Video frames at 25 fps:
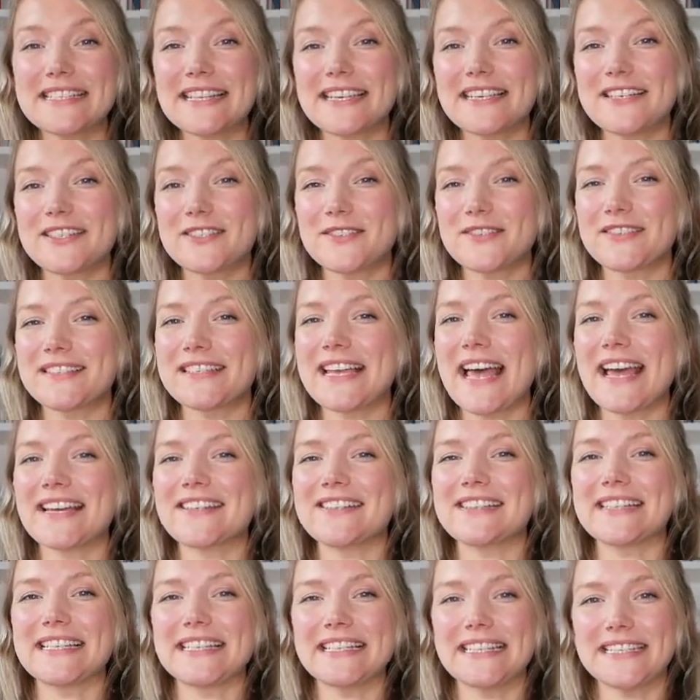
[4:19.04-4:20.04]
that you don't
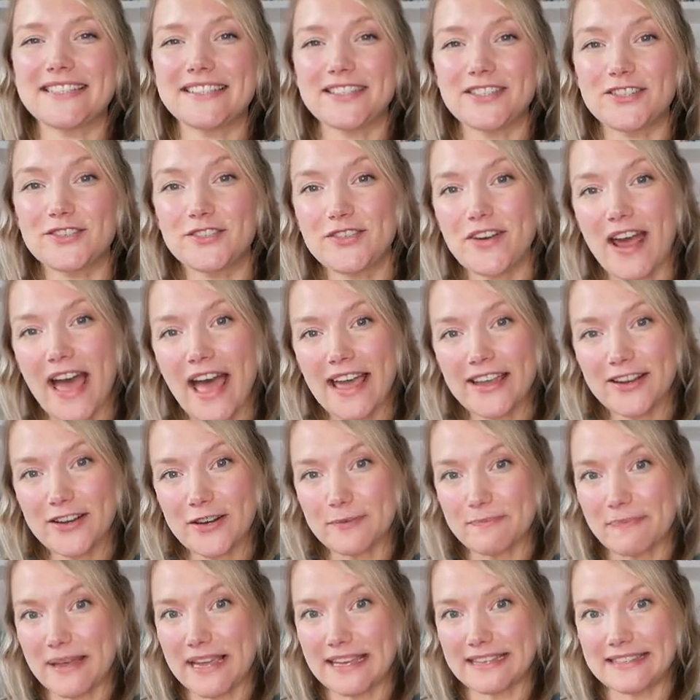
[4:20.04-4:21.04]
actually need to try
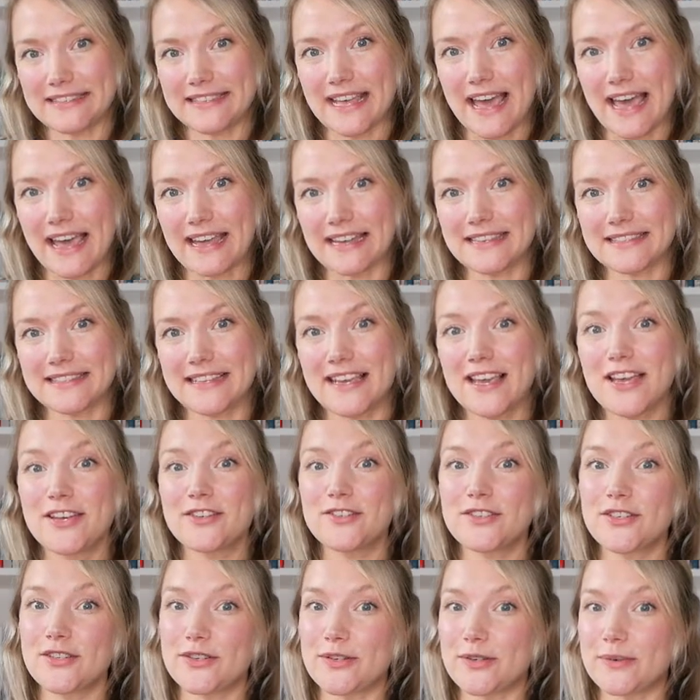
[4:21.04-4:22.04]
your base size
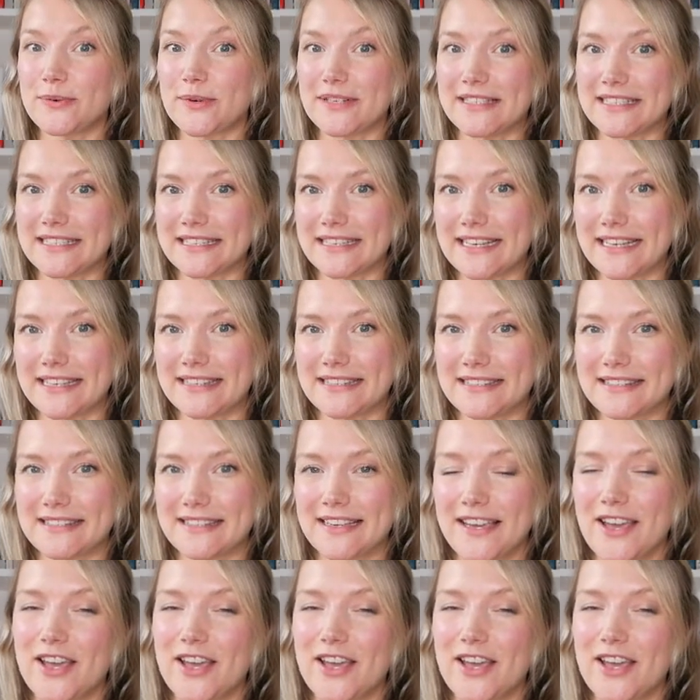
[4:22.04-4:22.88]
to know what it is.